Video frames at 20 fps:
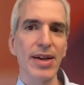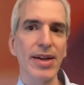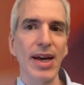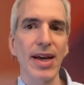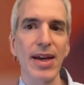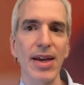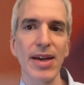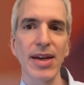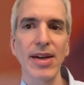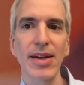
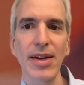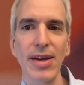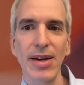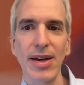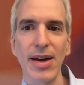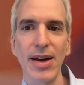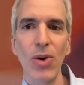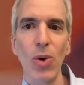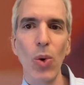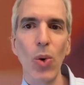deck,
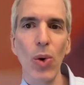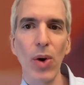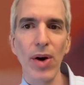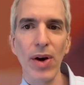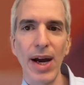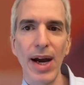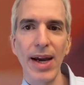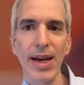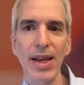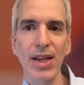or
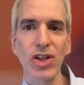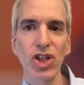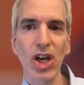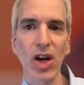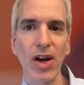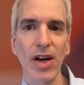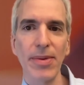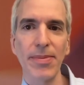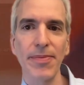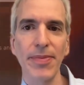I can
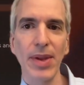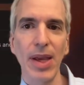share it.